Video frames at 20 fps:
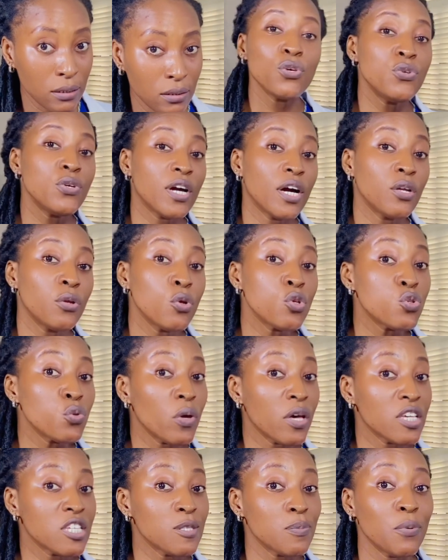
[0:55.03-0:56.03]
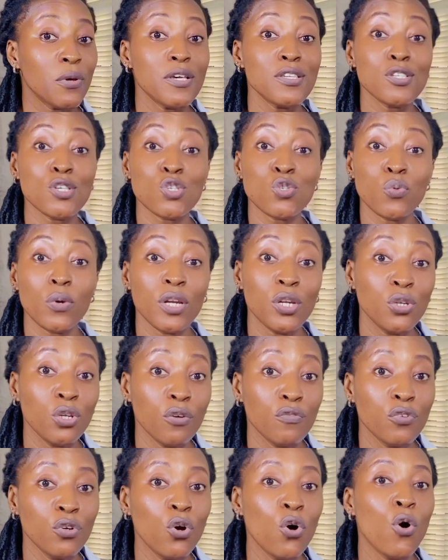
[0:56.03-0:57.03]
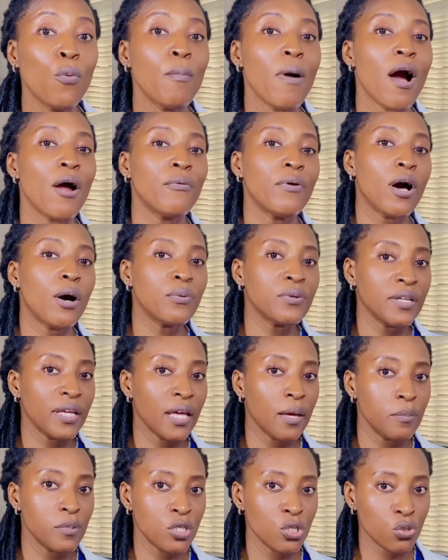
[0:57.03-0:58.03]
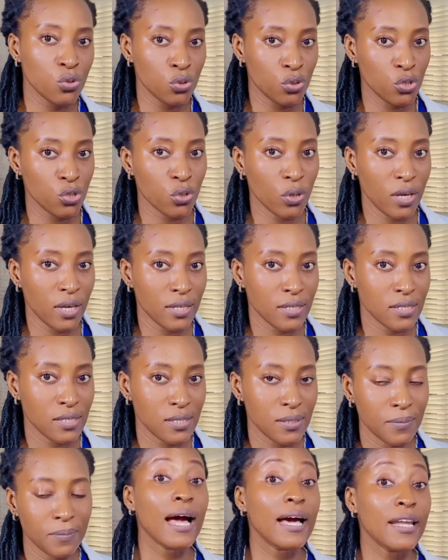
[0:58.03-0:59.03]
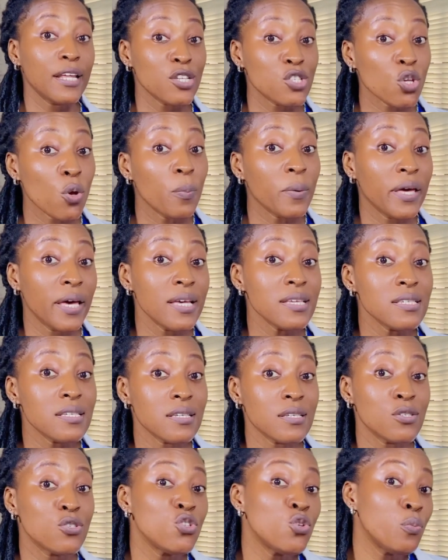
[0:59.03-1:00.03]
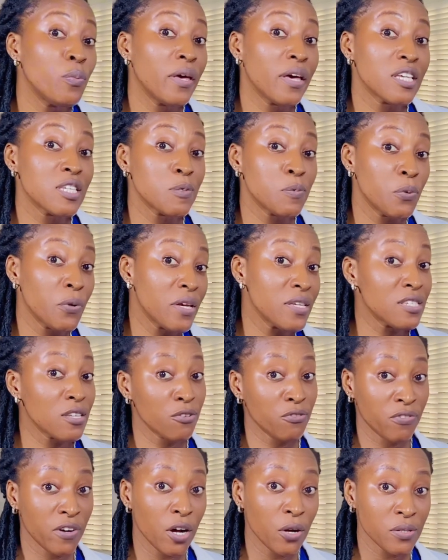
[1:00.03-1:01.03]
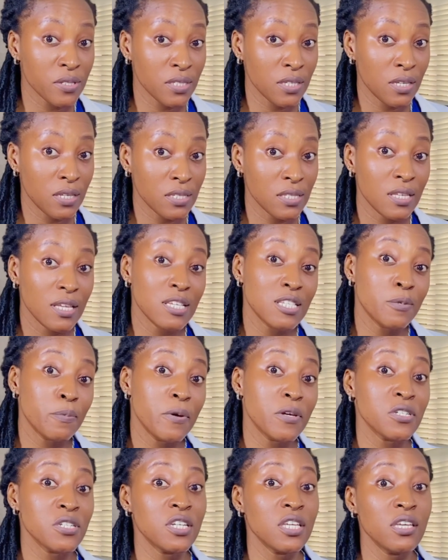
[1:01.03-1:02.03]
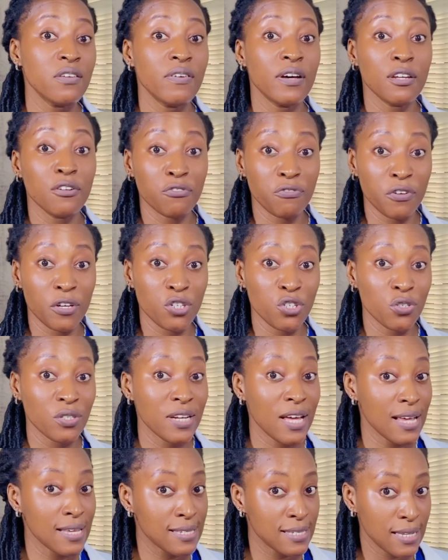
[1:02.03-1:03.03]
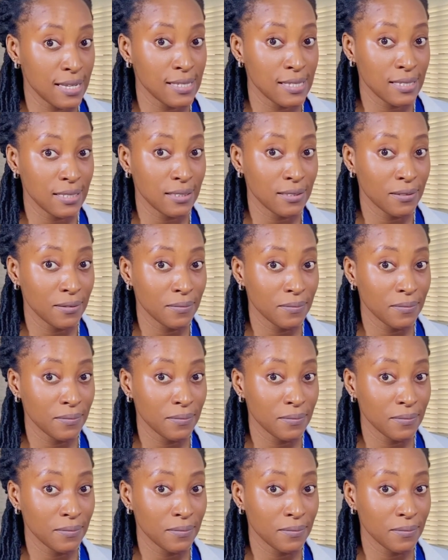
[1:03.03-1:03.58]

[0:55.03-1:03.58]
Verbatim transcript: You can also experience the swelling of the gum around the empty tooth sockets. And in some cases, you may experience a foul taste, especially if an infection has set in.